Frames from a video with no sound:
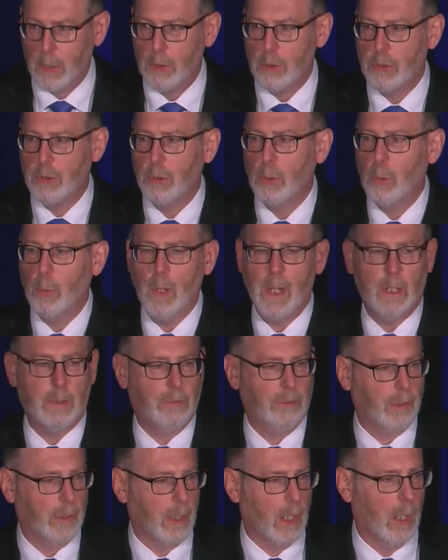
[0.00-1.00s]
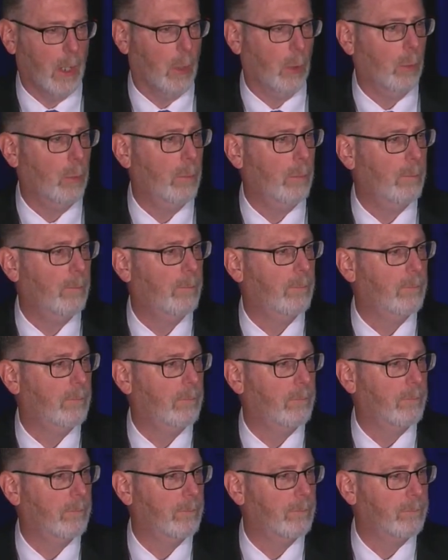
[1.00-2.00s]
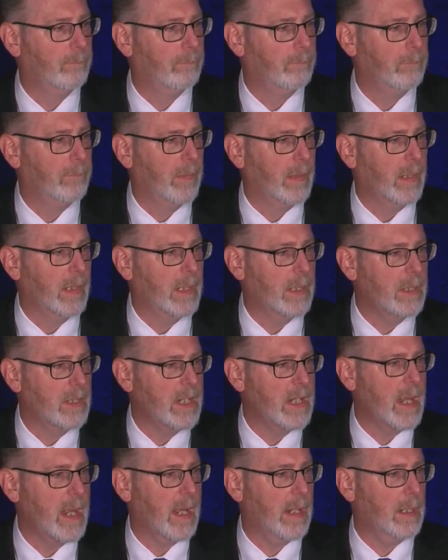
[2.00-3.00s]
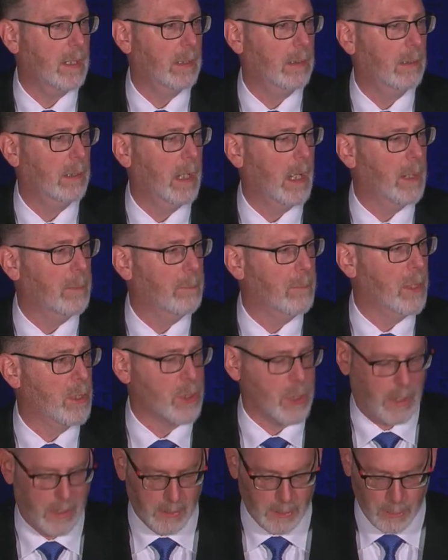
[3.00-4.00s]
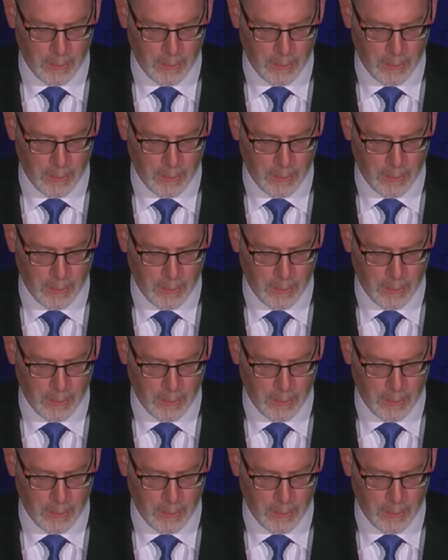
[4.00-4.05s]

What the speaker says: 2 weeks ago, Indiana and Michigan